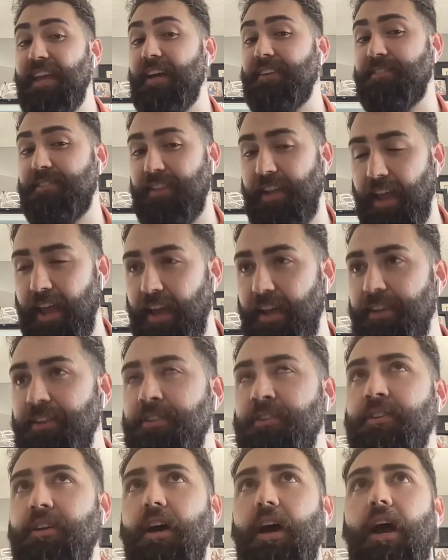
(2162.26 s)
yes,
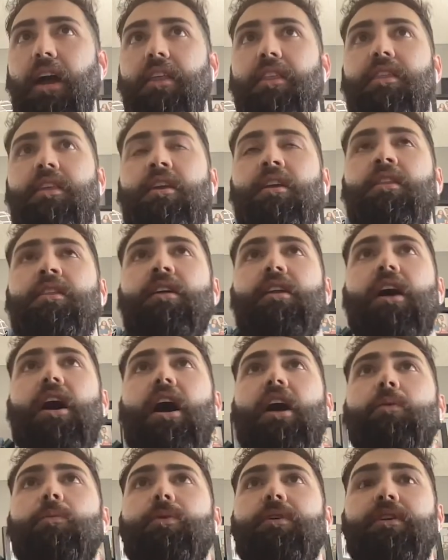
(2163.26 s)
and I think that
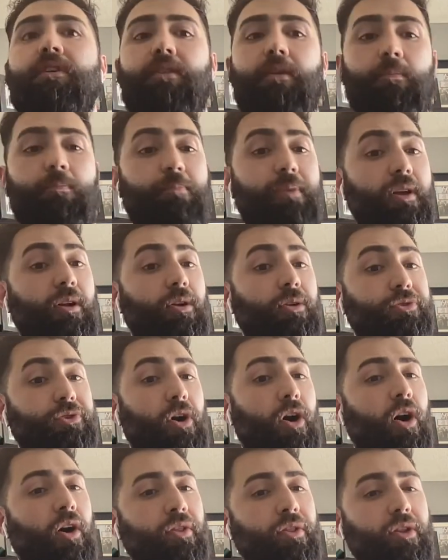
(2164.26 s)
I would build
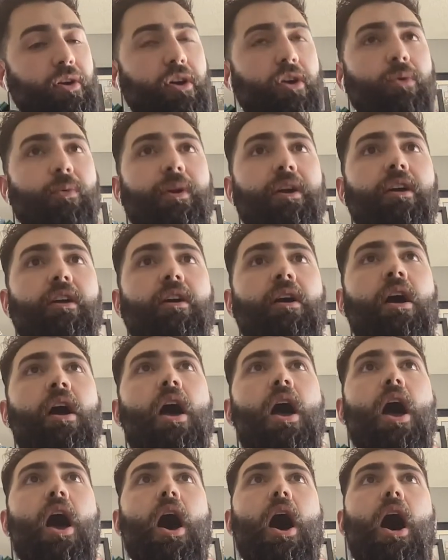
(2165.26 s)
on the career.
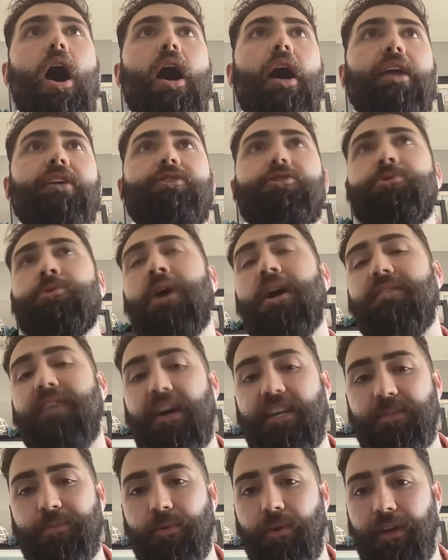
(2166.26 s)
I do have
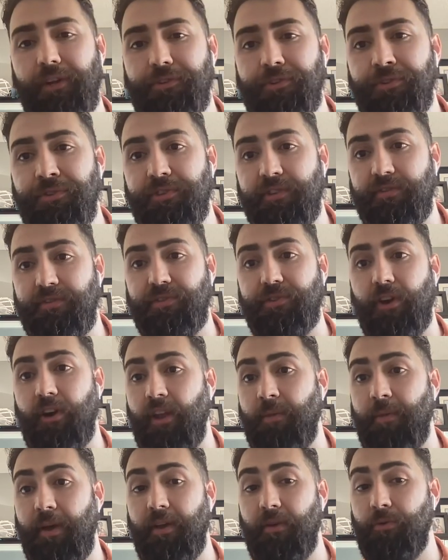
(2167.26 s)
aspirations of
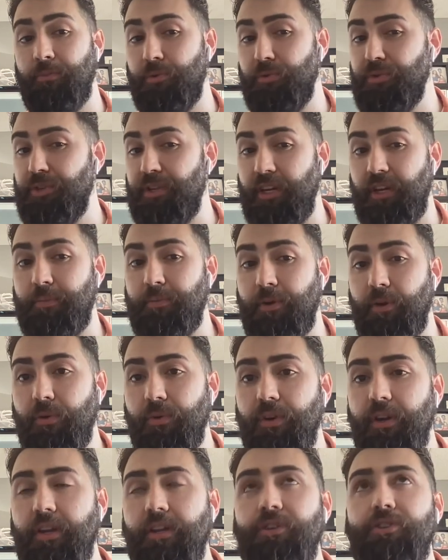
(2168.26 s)
starting my own boutique
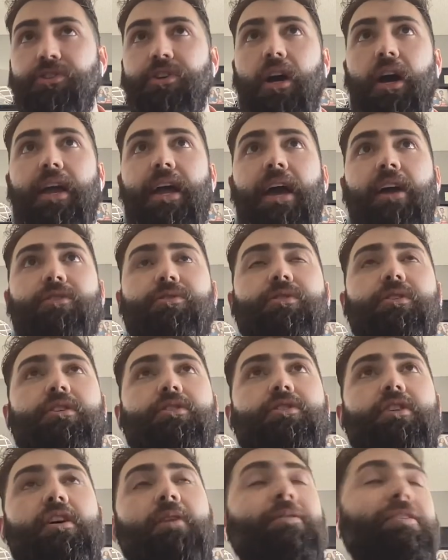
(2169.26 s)
brokerage. I
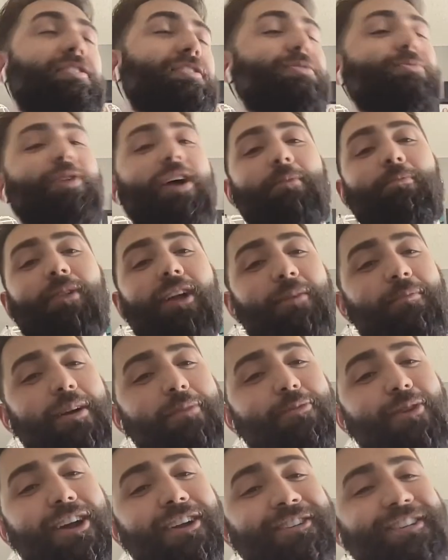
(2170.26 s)
actually just, this is where I plug
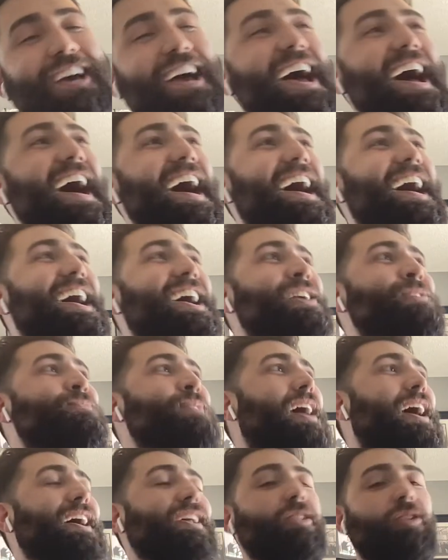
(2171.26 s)
my brand.
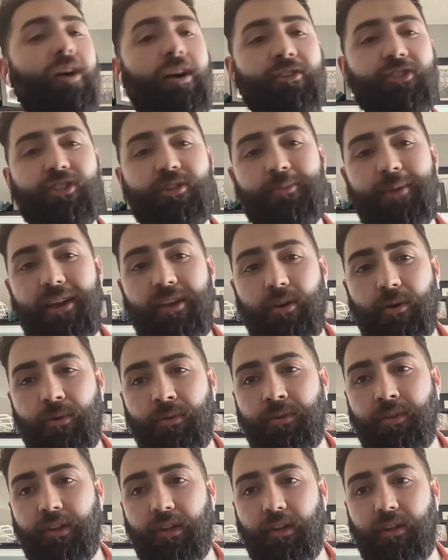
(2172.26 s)
I launched my
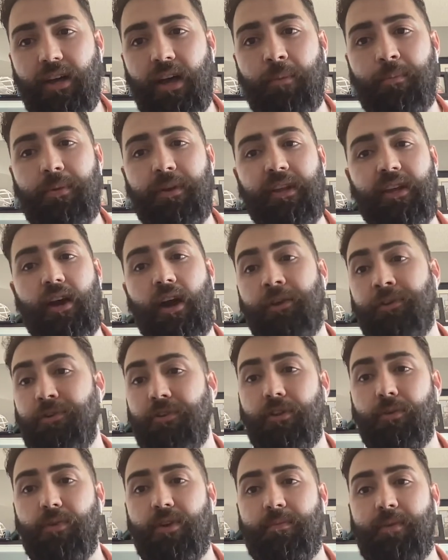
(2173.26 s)
own little company
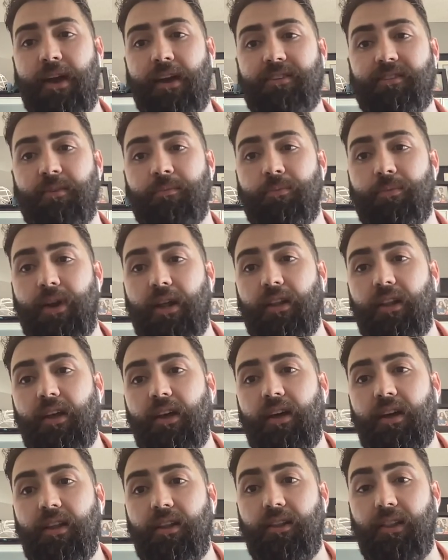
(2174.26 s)
under the Remax
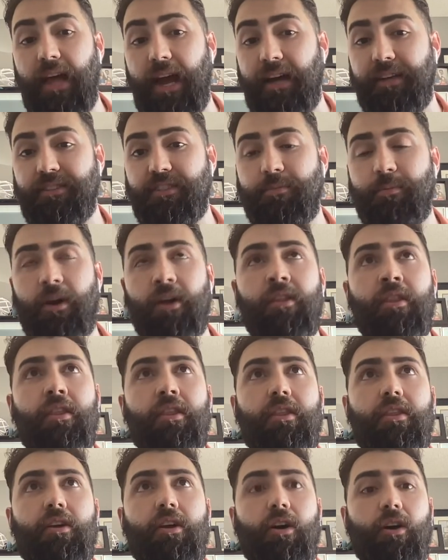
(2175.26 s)
umbrella last month
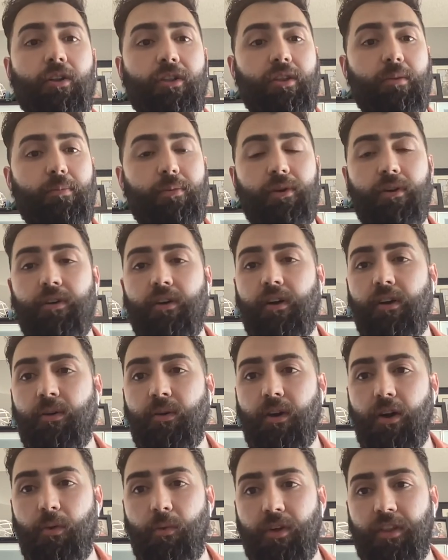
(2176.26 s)
called the
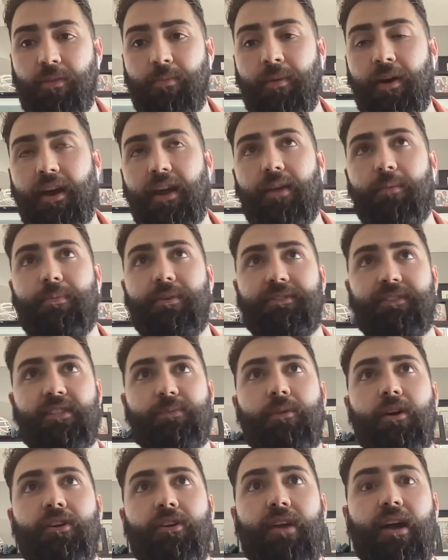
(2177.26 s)
Bureau with my
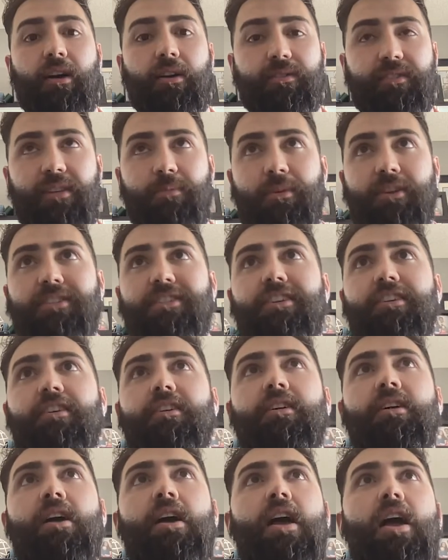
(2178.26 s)
business partner, Alison
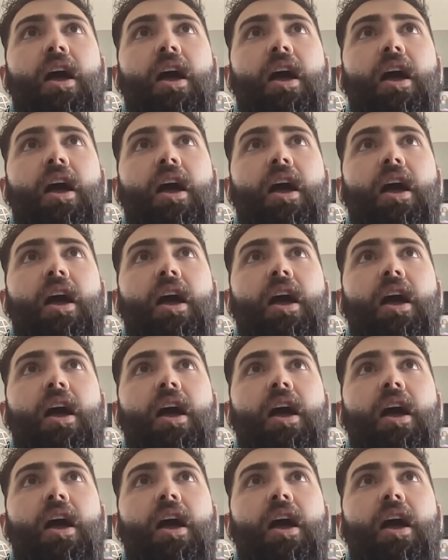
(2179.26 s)
McTier.